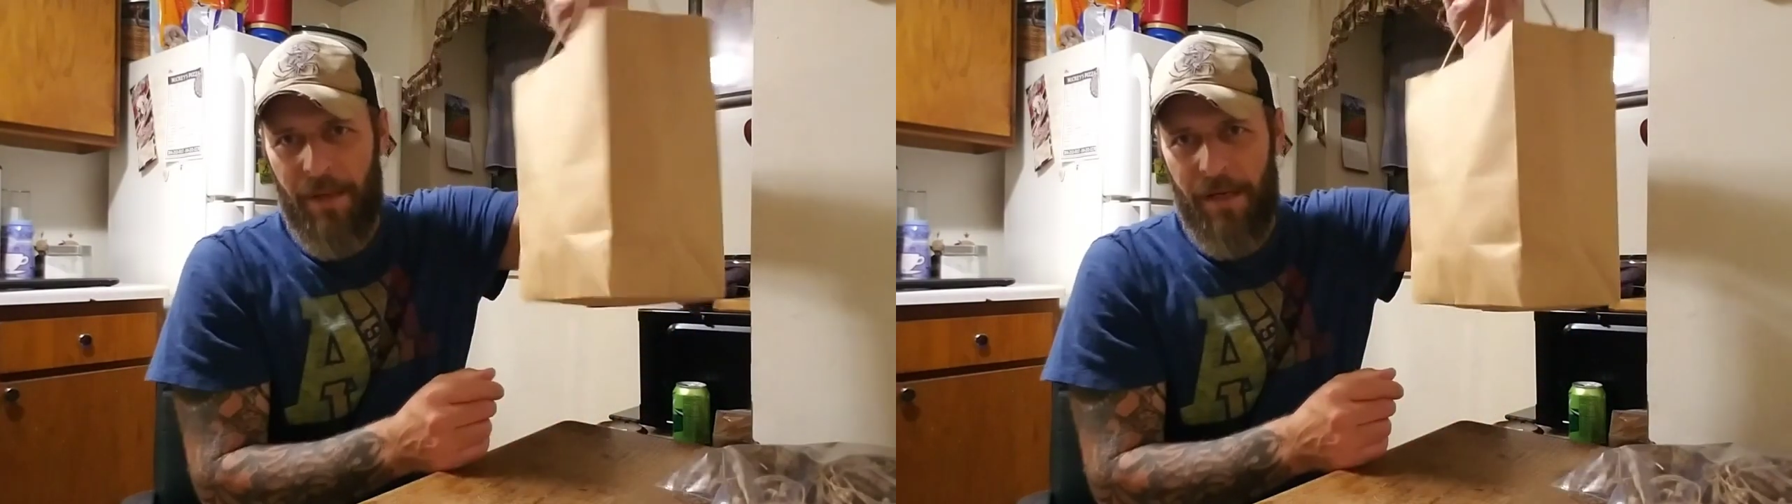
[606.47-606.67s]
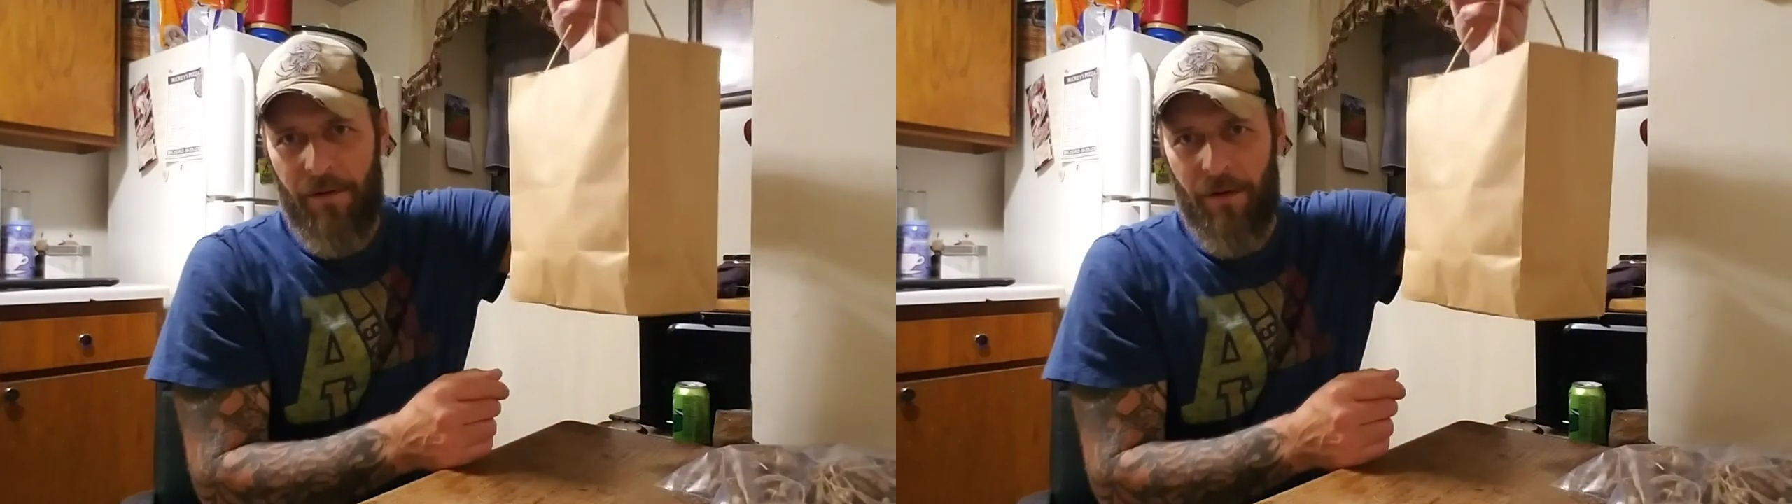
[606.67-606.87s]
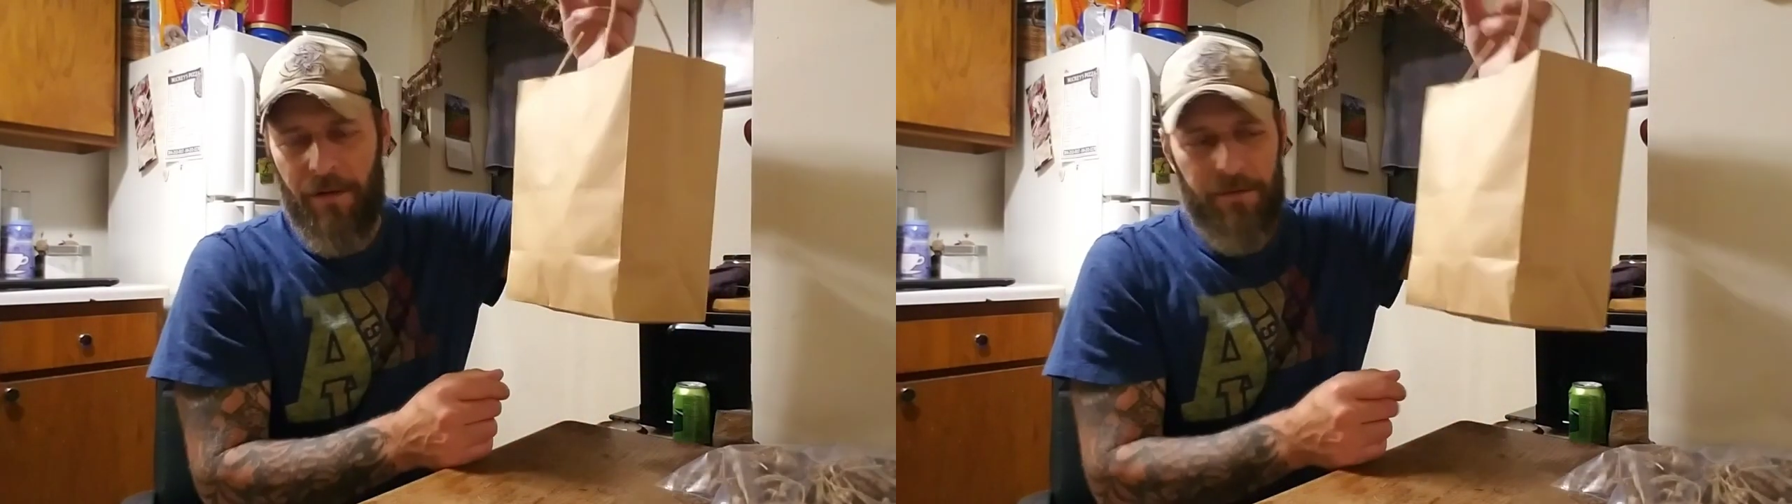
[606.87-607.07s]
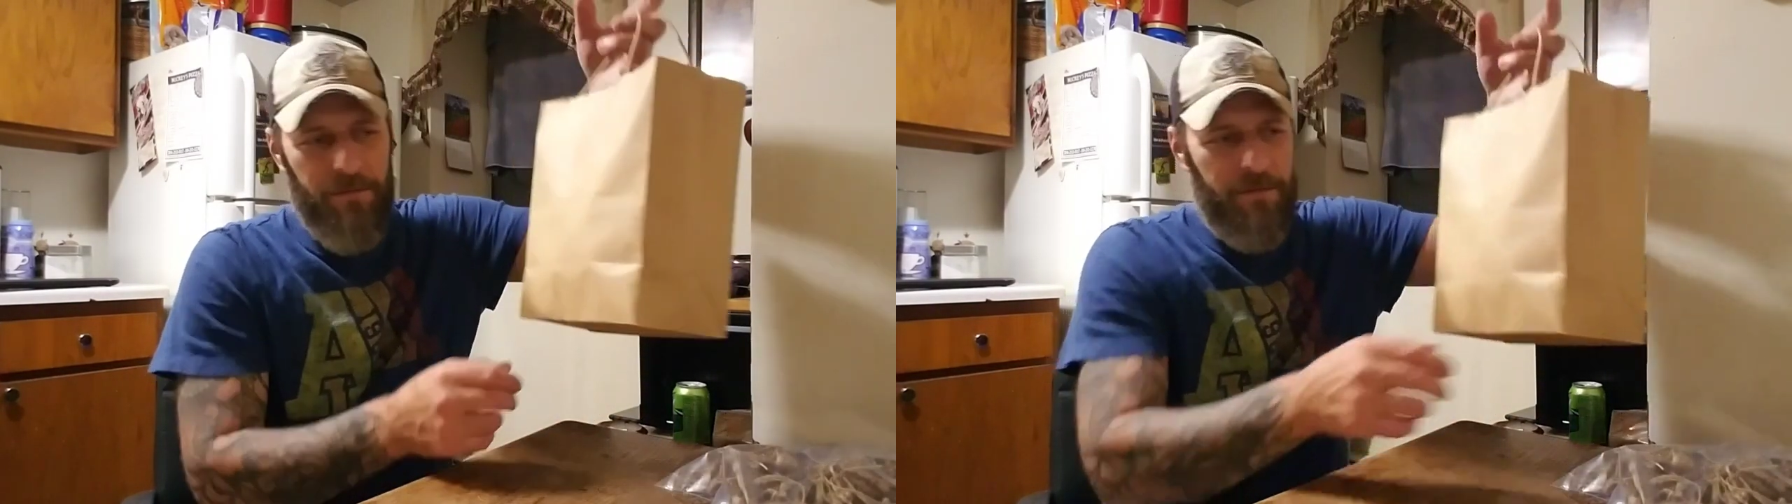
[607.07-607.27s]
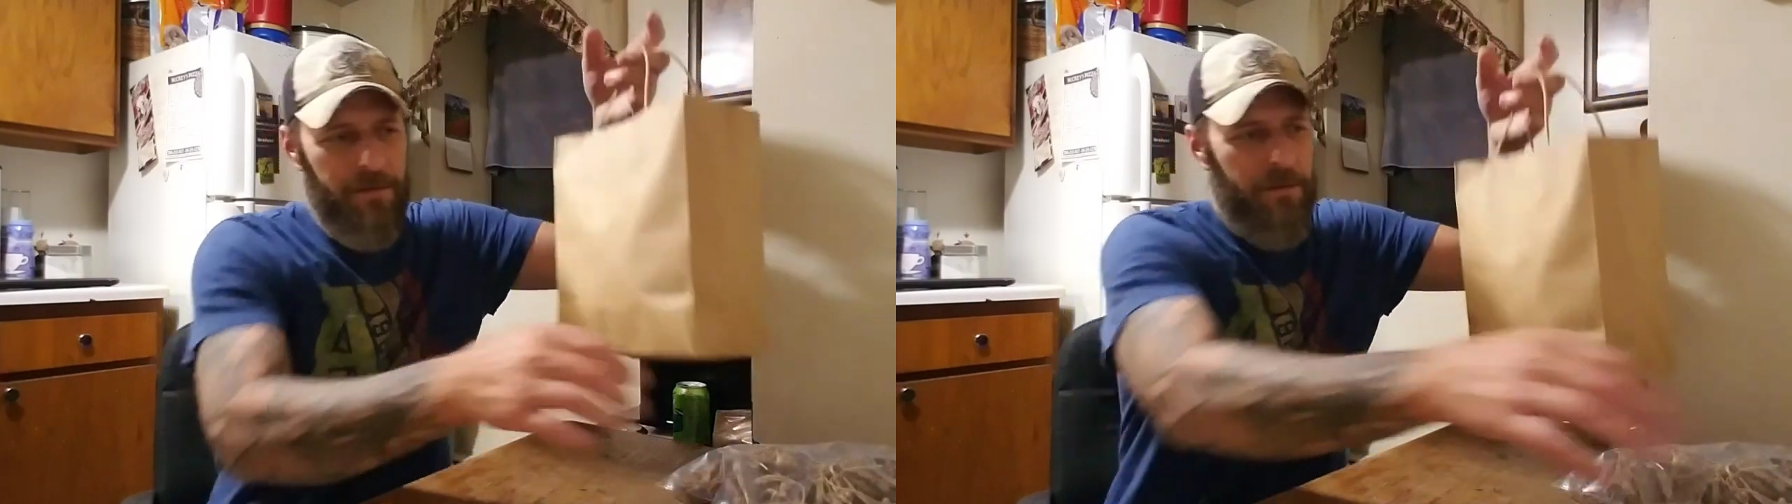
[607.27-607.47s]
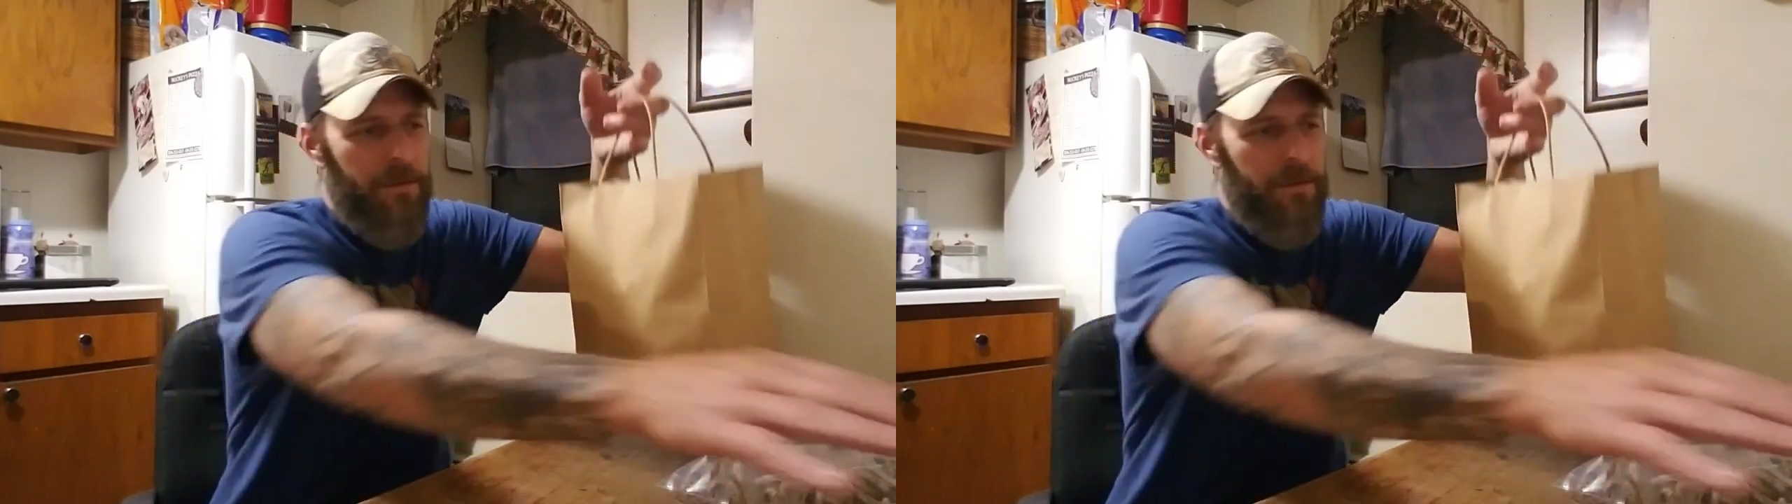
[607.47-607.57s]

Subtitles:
big roots.